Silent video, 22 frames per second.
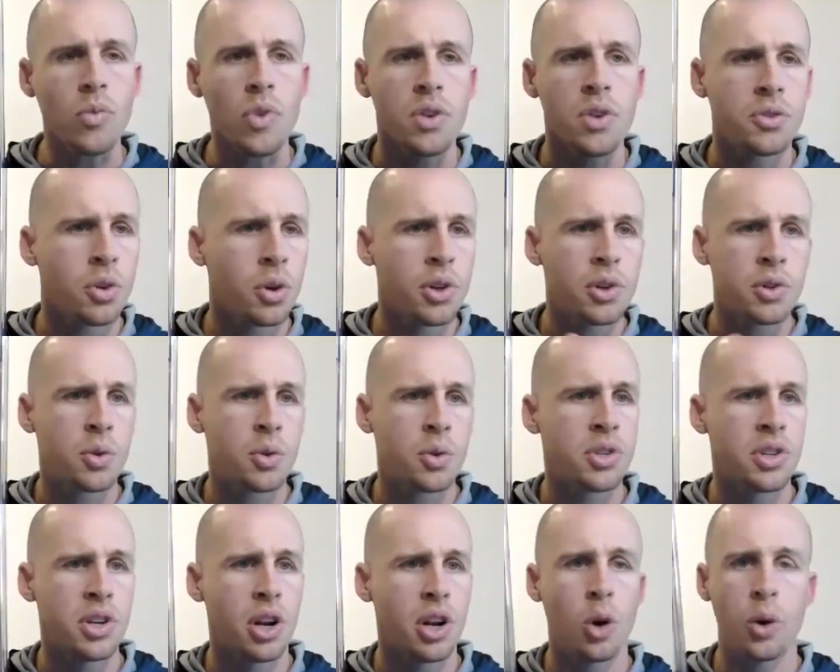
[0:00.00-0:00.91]
So this
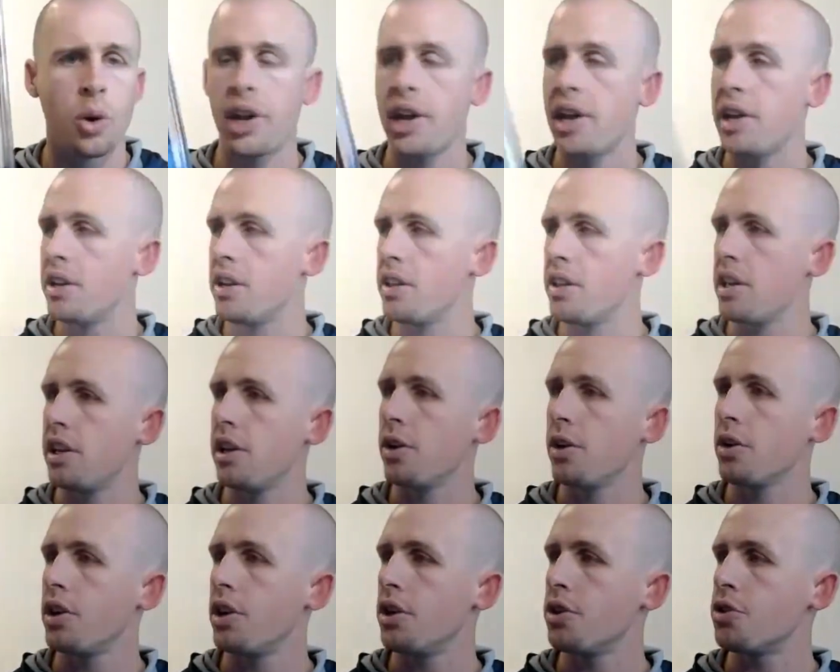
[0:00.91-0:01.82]
was, an end of the
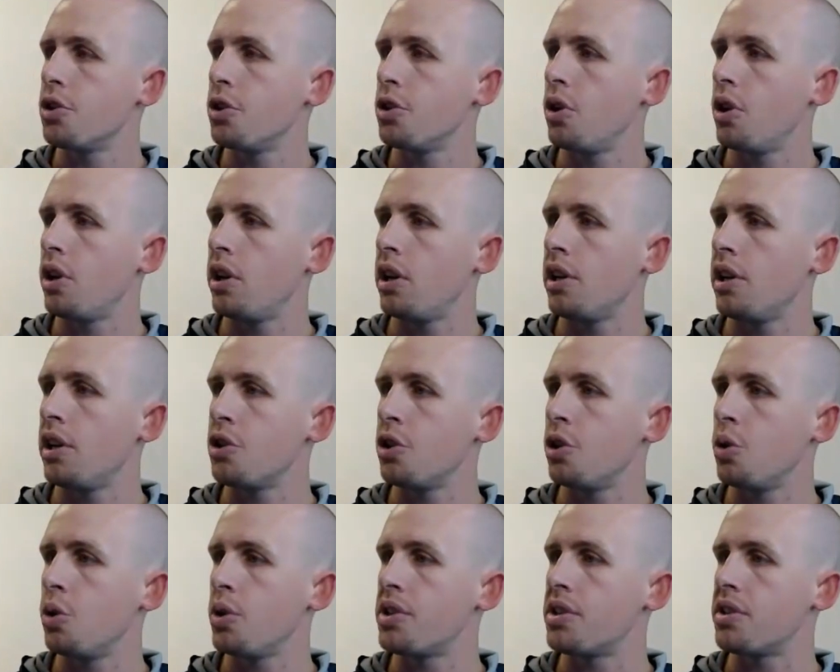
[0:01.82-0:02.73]
year
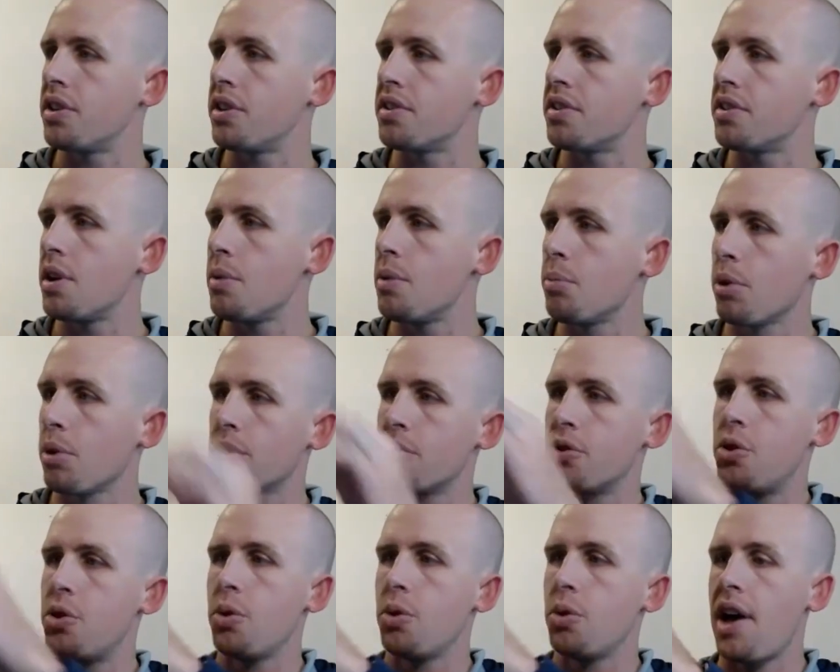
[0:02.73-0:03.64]
issue. It's December
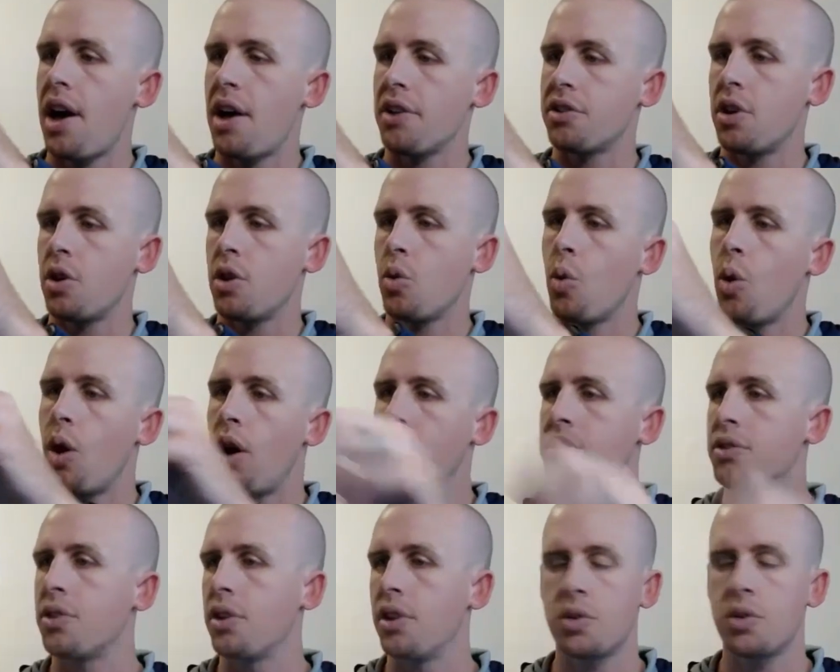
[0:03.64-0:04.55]

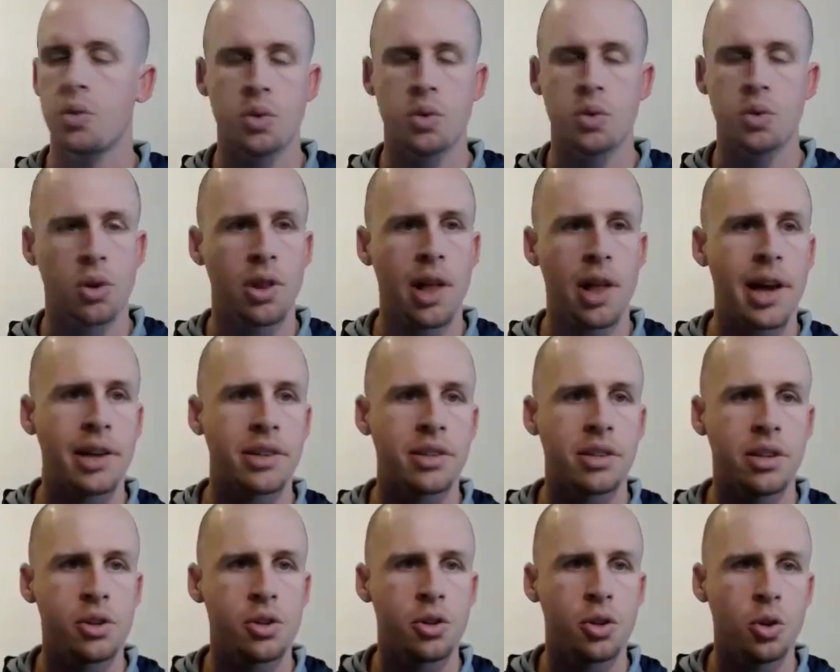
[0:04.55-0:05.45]
2001. So this was their last
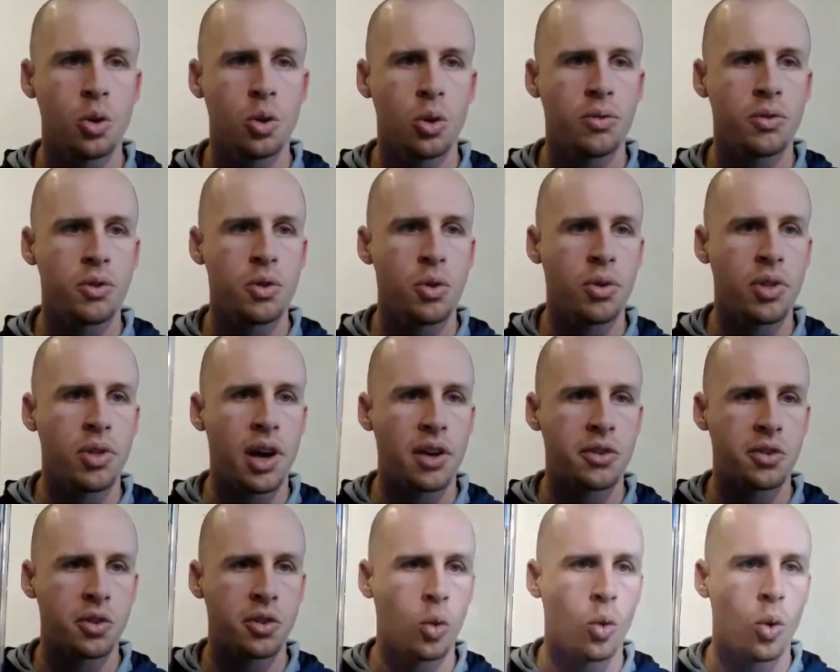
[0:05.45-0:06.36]
issue of
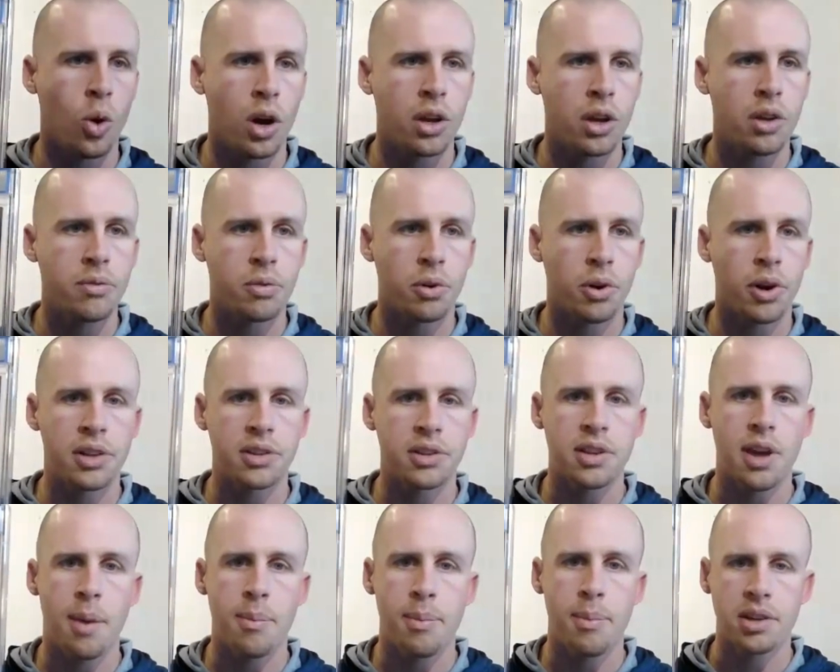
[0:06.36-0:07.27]
2001 for
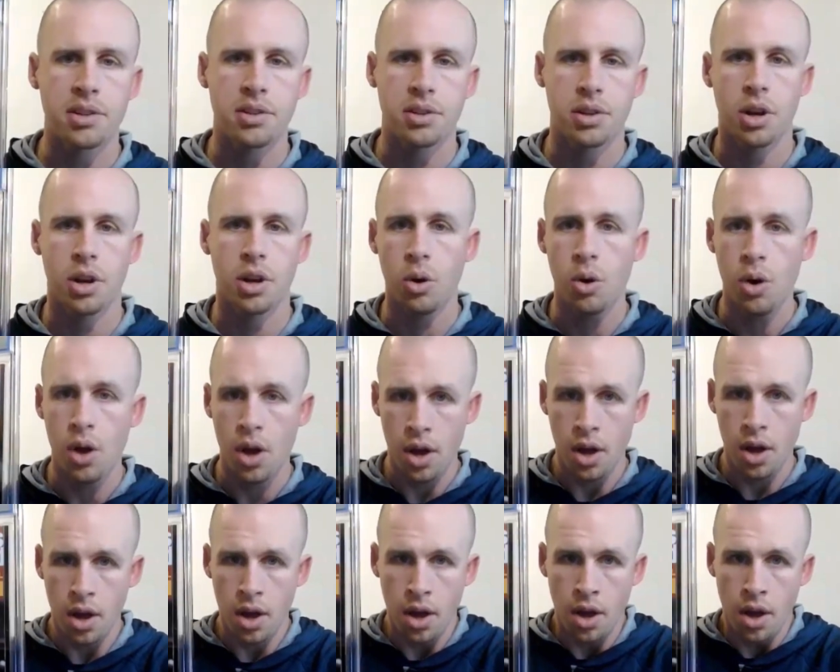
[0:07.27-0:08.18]
SI Mexico.
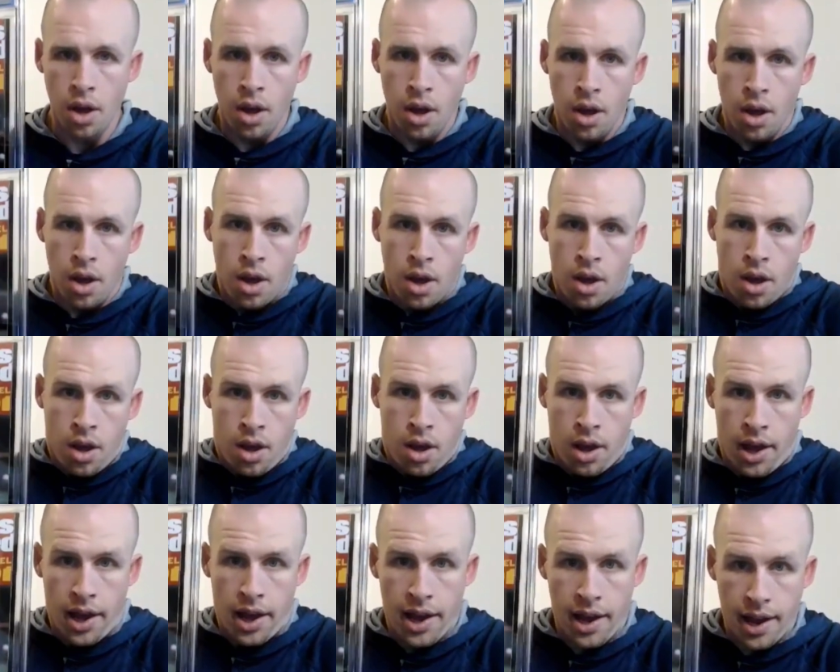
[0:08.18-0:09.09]

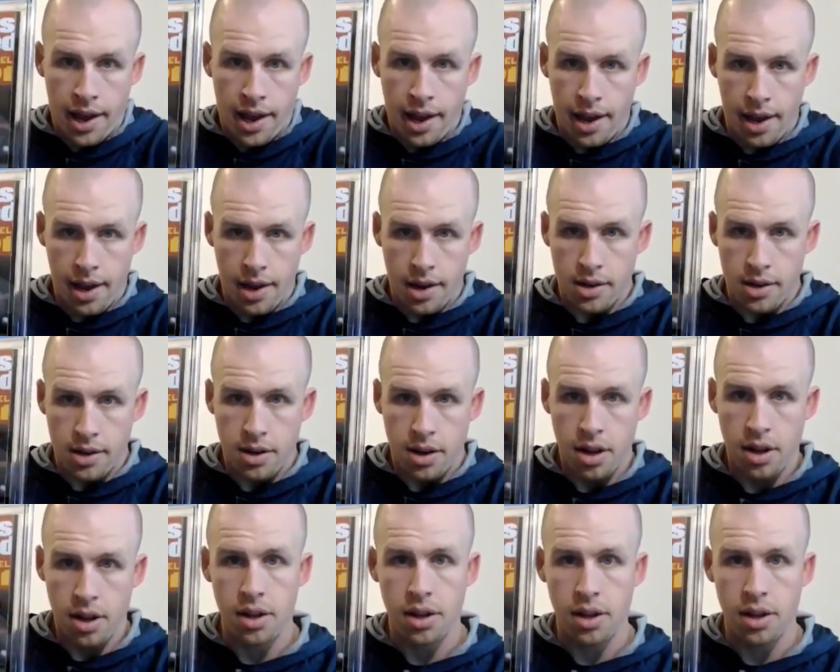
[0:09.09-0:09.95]
And